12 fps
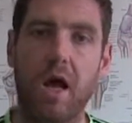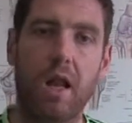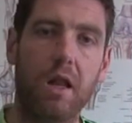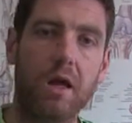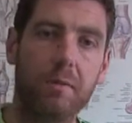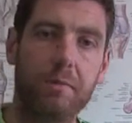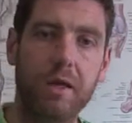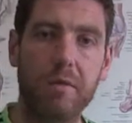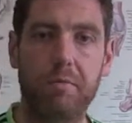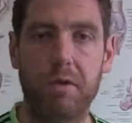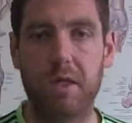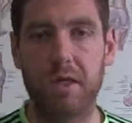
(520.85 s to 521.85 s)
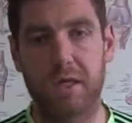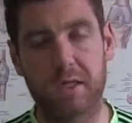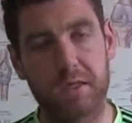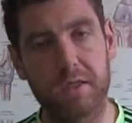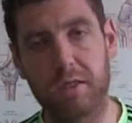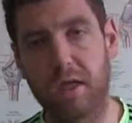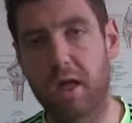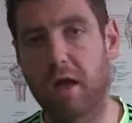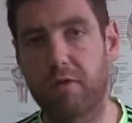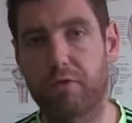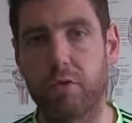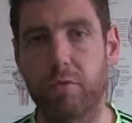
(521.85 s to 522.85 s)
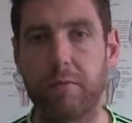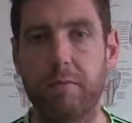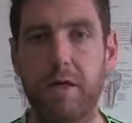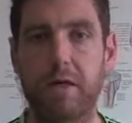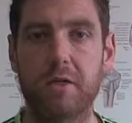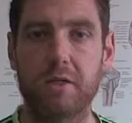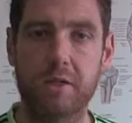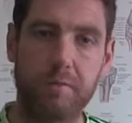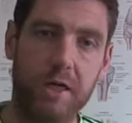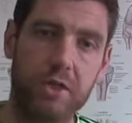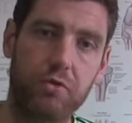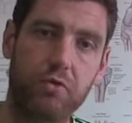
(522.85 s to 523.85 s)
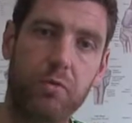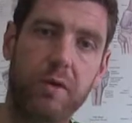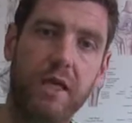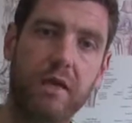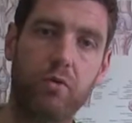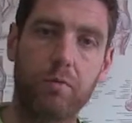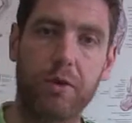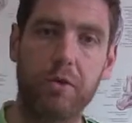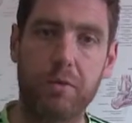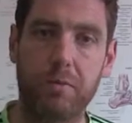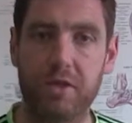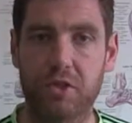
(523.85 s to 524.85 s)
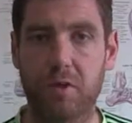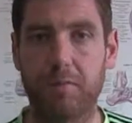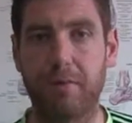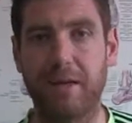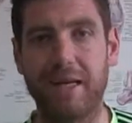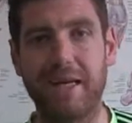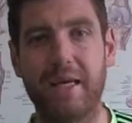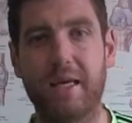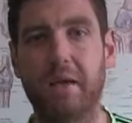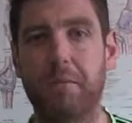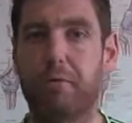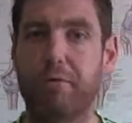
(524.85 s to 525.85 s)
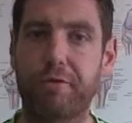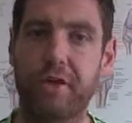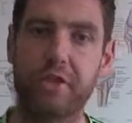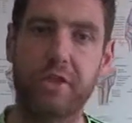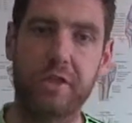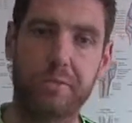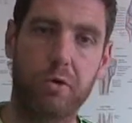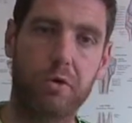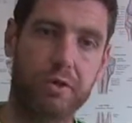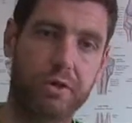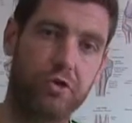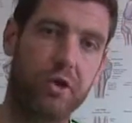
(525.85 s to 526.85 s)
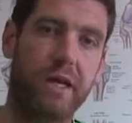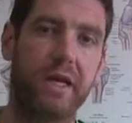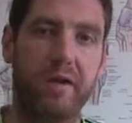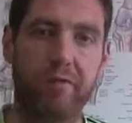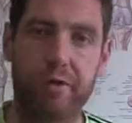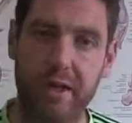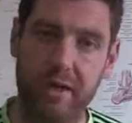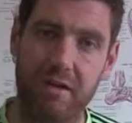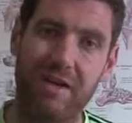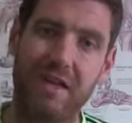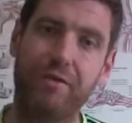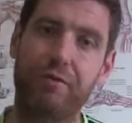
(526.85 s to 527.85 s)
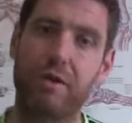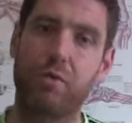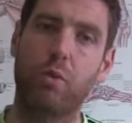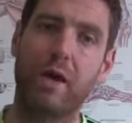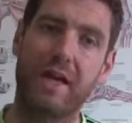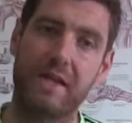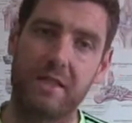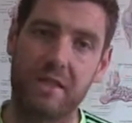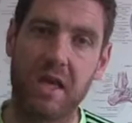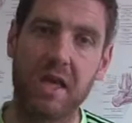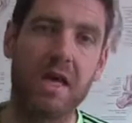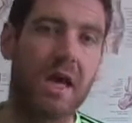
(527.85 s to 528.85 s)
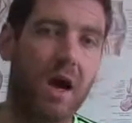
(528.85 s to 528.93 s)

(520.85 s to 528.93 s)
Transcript: A lot of people and a lot of rugby players, especially rugby league, rugby union players, are playing professional sport, they're training every day, they're lifting weights,